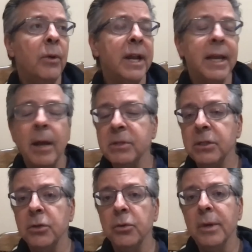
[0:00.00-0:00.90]
when it comes
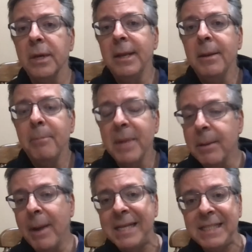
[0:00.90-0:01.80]
to
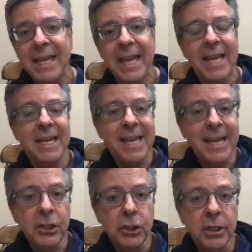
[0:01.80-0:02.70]
minimizing
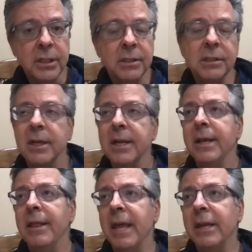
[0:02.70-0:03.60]
adhesions,
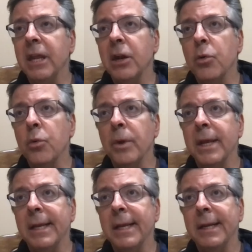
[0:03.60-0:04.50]
then you know
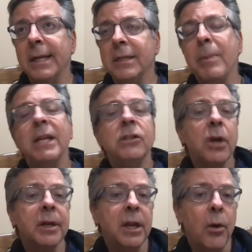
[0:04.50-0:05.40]
we it depends
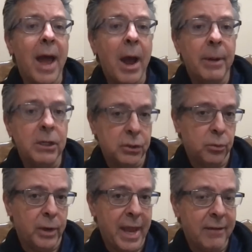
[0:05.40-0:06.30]
on you know how
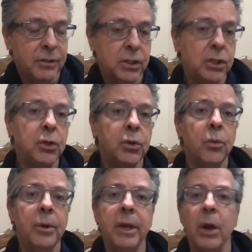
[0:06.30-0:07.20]
much we have to
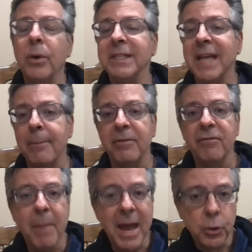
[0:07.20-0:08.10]
do, you know what type
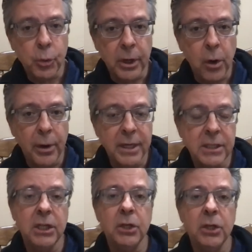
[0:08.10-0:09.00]
of mesh we're going
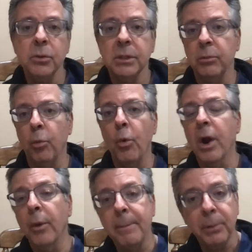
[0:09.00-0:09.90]
to use,
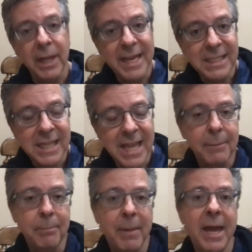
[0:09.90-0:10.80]
where we place
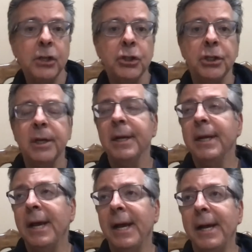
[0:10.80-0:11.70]
that mesh,
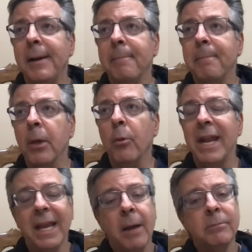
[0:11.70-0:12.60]
um,
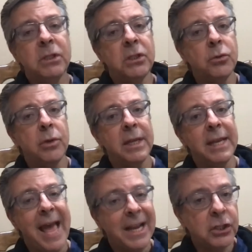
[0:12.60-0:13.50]
when it comes to
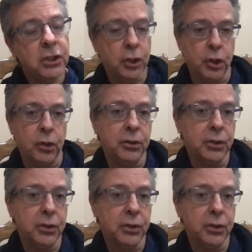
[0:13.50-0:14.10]
the external